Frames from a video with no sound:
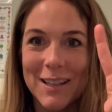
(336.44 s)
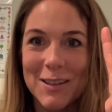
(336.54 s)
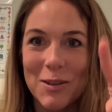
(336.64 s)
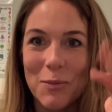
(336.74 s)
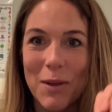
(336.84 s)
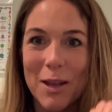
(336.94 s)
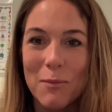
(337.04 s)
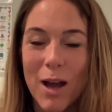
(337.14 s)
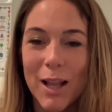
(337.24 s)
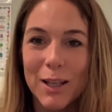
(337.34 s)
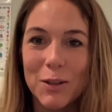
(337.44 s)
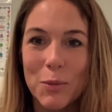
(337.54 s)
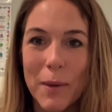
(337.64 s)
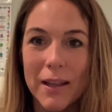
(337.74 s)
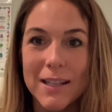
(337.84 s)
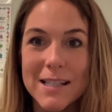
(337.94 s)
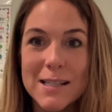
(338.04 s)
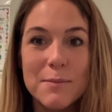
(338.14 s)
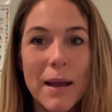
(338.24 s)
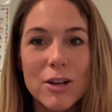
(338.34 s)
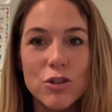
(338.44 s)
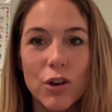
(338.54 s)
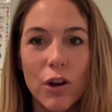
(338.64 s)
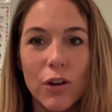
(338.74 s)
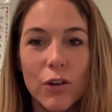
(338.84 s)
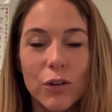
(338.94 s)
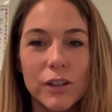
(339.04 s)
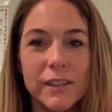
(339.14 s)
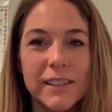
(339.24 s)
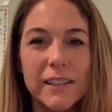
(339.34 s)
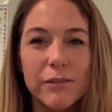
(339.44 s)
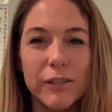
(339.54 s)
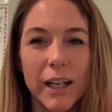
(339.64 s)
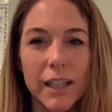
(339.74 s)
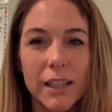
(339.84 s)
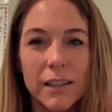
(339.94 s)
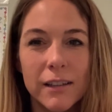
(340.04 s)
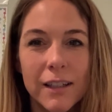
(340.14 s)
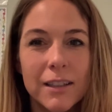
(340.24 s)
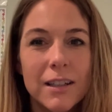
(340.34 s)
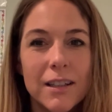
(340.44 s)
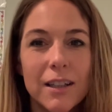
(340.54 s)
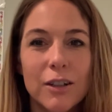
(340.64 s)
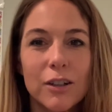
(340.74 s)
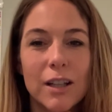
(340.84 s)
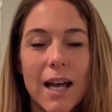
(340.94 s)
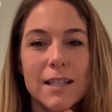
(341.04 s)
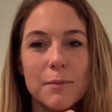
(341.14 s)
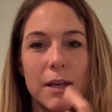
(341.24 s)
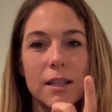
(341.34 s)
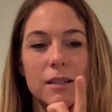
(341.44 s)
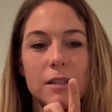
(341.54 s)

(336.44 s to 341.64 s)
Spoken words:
made Molly Lou Mellon special or different than her classmates?